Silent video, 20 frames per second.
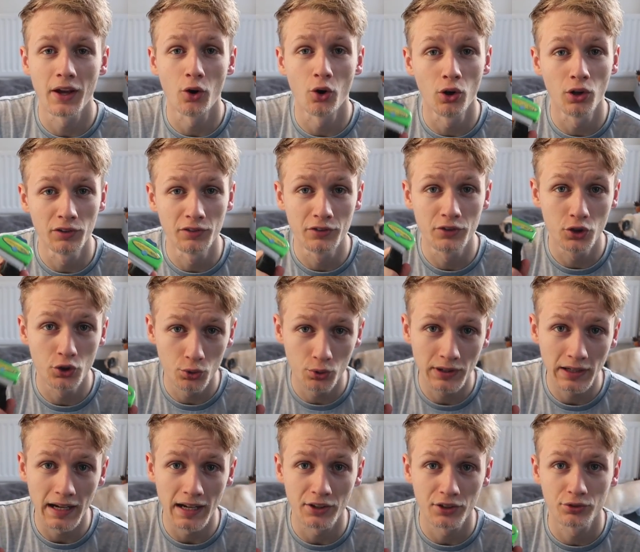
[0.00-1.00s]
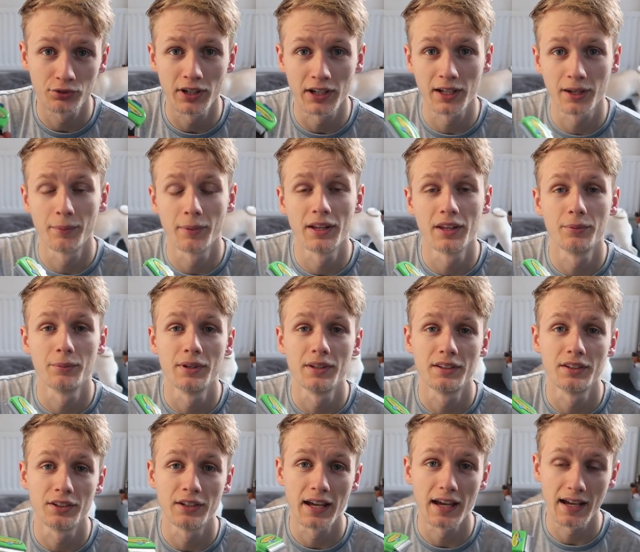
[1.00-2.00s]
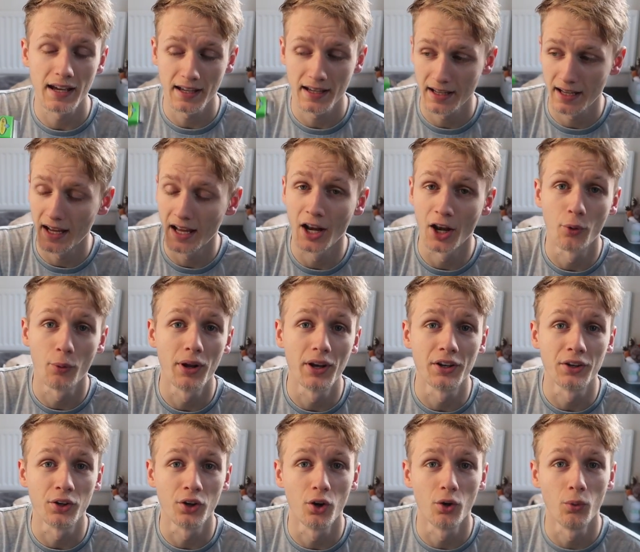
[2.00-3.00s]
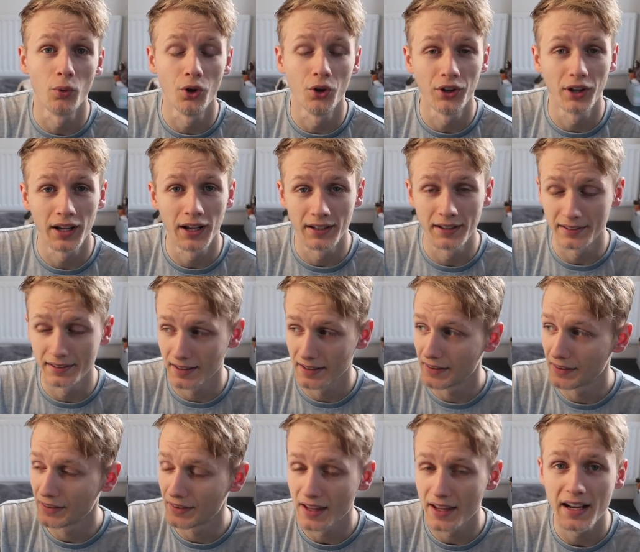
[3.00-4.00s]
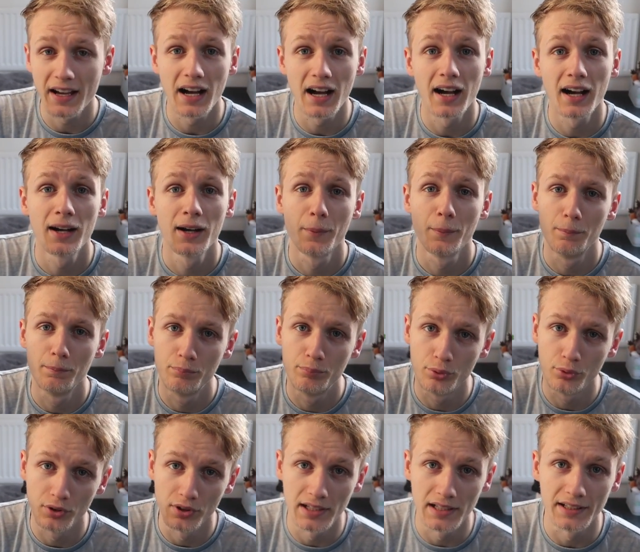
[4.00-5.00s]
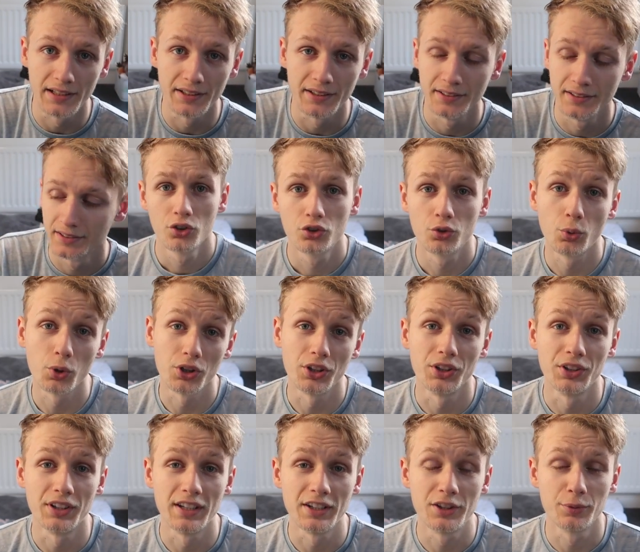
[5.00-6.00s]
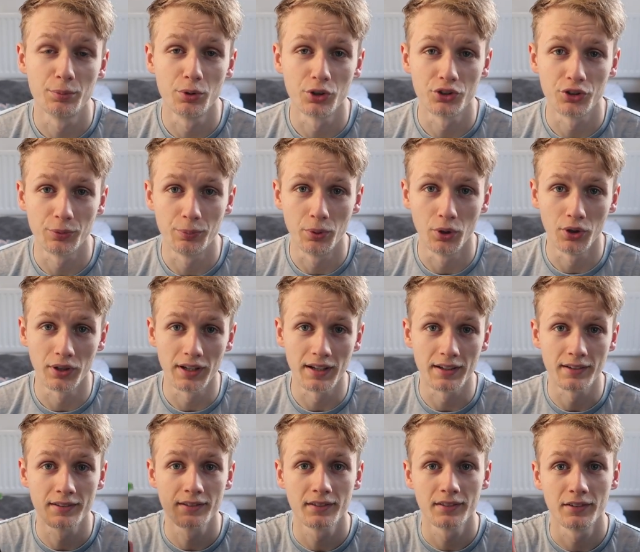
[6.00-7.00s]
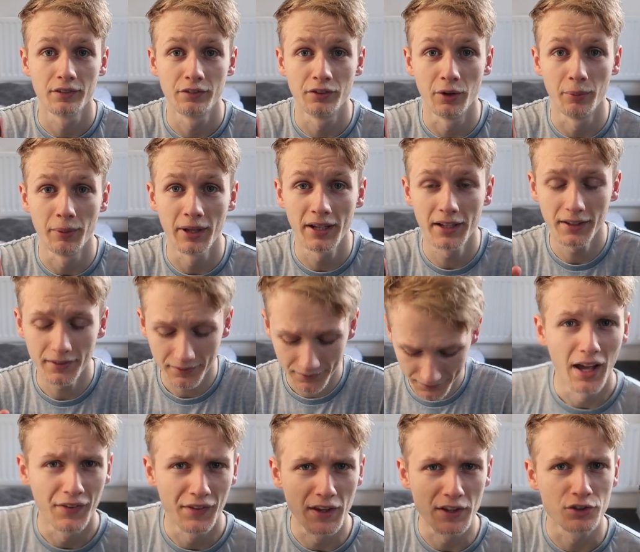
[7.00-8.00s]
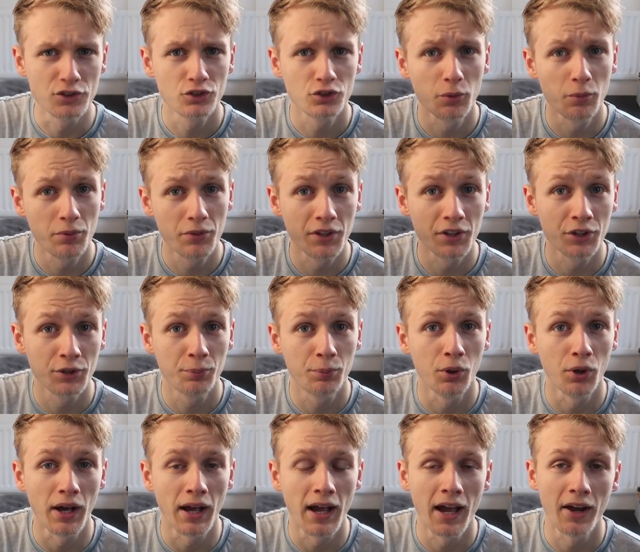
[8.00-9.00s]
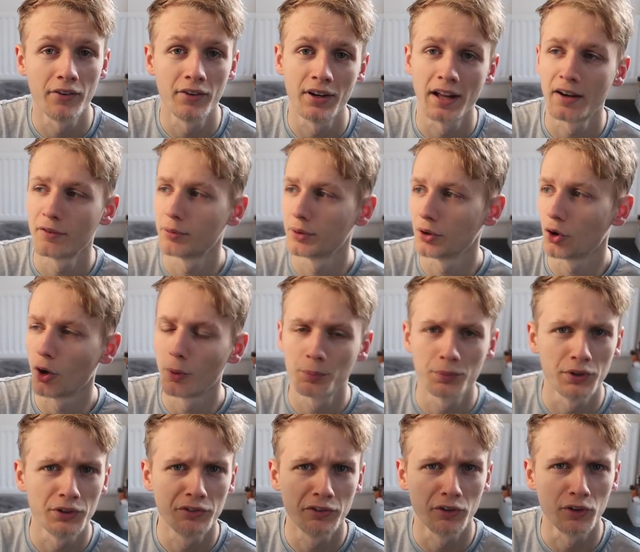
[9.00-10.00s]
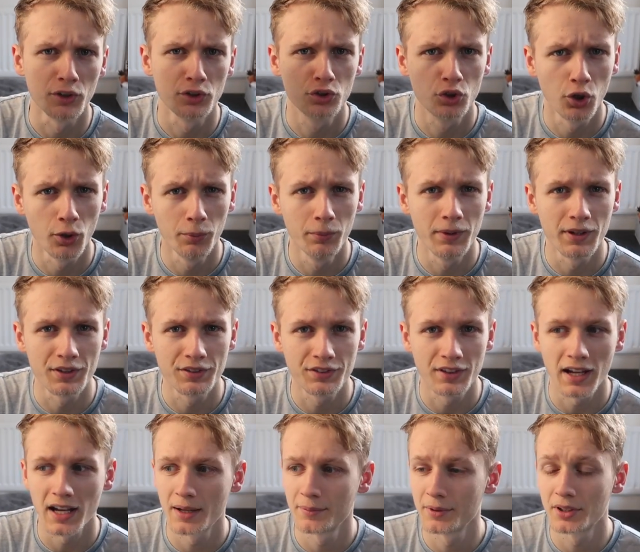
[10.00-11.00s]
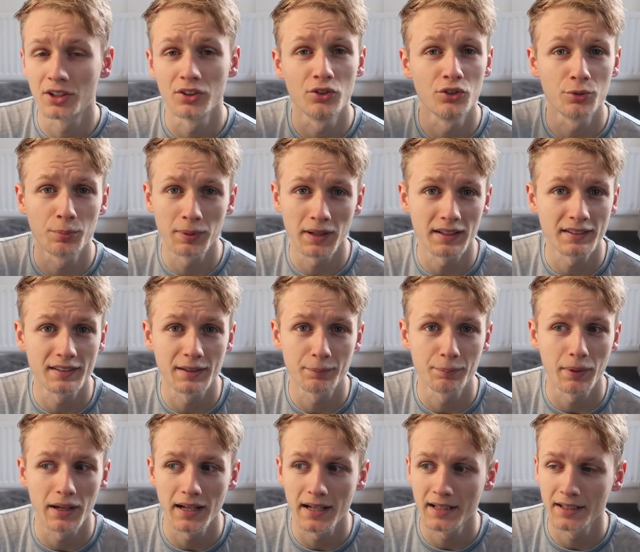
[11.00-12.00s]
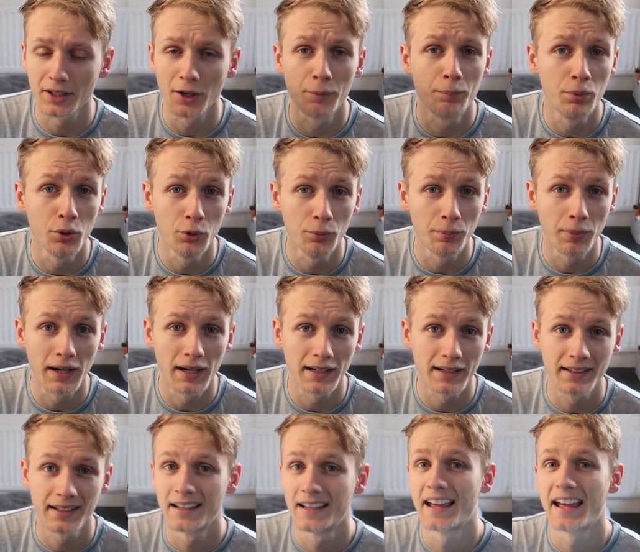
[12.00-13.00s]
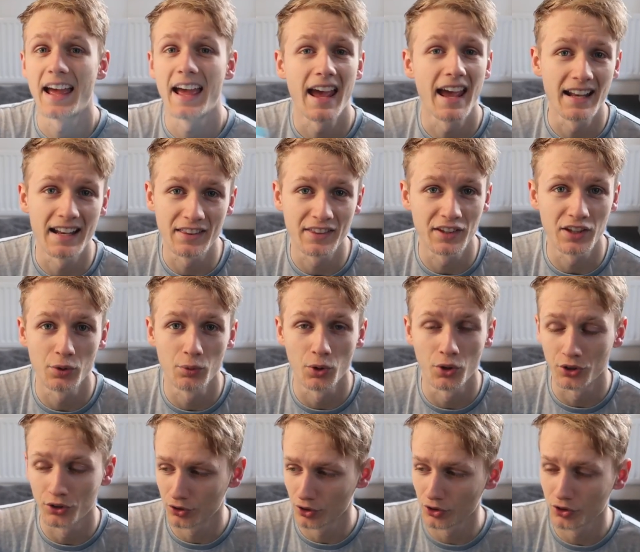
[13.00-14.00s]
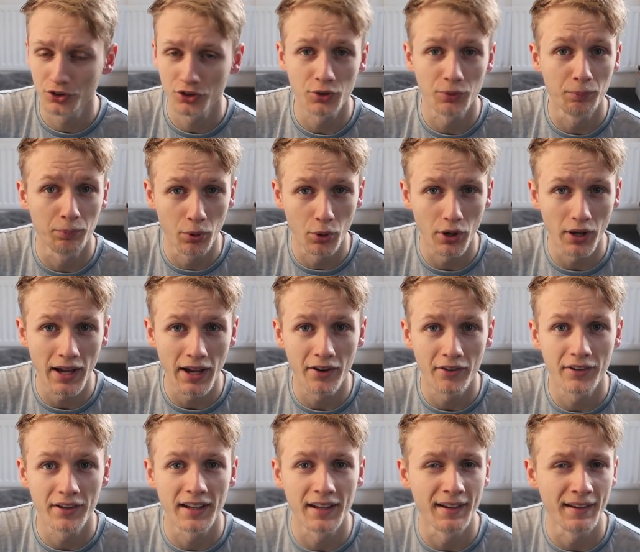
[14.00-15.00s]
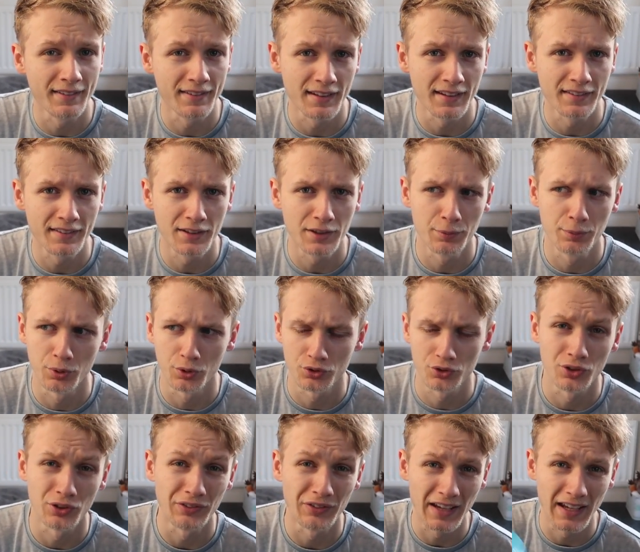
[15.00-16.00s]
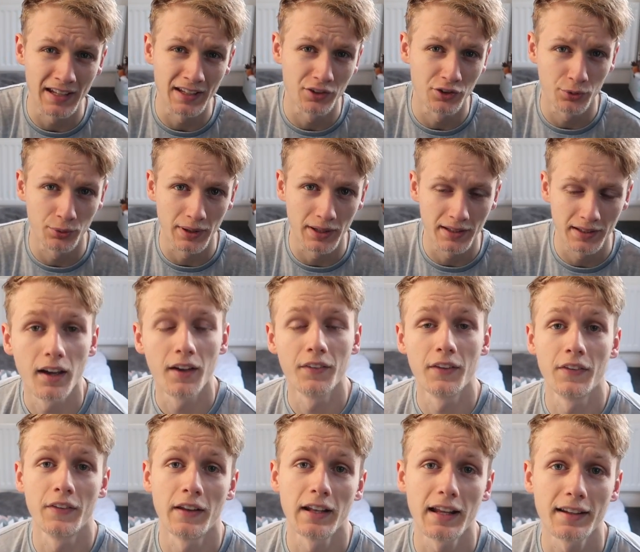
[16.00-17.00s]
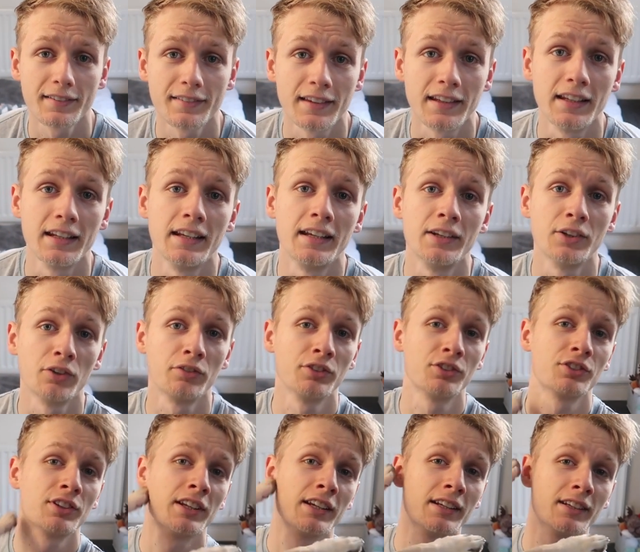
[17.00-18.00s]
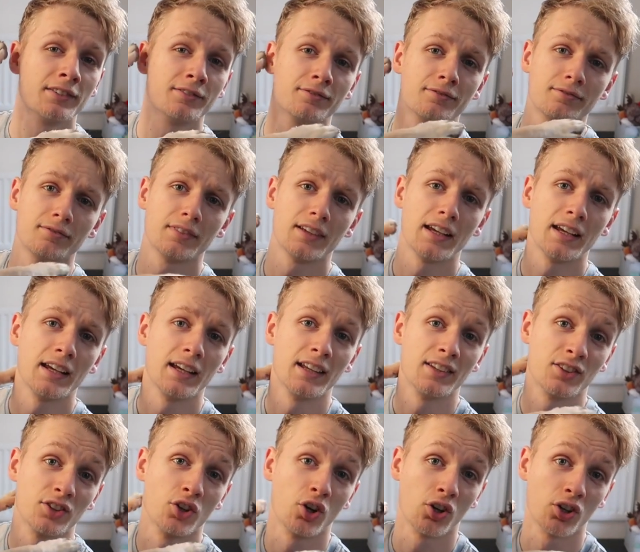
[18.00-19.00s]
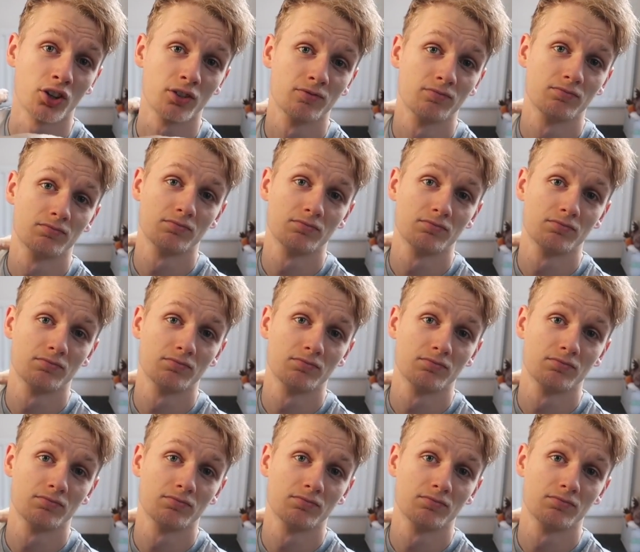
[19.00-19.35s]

that all of you guys recommended me to get, and I went and got one, and they are brilliant. So what you'll need to brush your pug is Furminator, and then something to put hair in. I've opted for a tub this time. You can use a plastic bag, a poop bag, anything you want, as long as you can put hair in it and it's easy to put stuff into it. And then the last thing you need, obviously, is a dog.